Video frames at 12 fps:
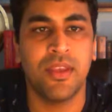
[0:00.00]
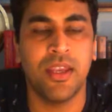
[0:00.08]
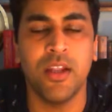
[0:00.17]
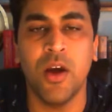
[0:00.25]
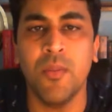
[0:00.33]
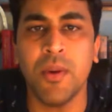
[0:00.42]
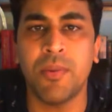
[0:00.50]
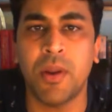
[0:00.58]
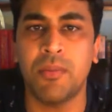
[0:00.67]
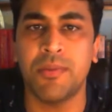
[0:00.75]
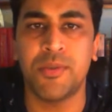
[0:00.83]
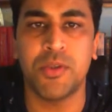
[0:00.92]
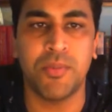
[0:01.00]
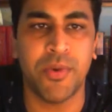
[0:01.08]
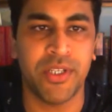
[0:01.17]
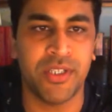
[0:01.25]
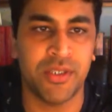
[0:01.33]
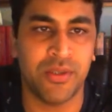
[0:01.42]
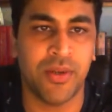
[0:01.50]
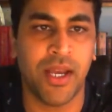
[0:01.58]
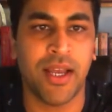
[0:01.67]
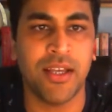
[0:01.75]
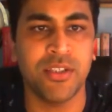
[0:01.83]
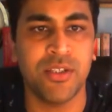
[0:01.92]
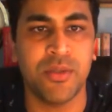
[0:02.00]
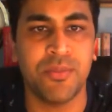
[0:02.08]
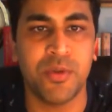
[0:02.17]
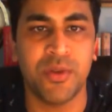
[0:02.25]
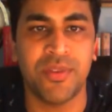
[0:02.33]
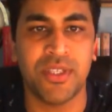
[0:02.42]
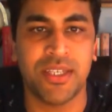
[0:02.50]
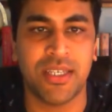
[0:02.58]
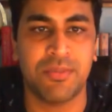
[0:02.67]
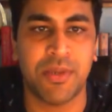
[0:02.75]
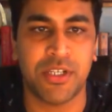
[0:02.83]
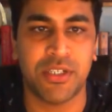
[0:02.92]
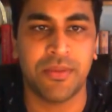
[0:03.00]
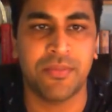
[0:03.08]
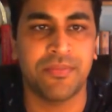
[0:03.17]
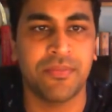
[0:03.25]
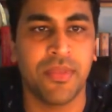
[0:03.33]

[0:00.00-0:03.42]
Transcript: In homework problem 2.2, I asked you to prove this expression.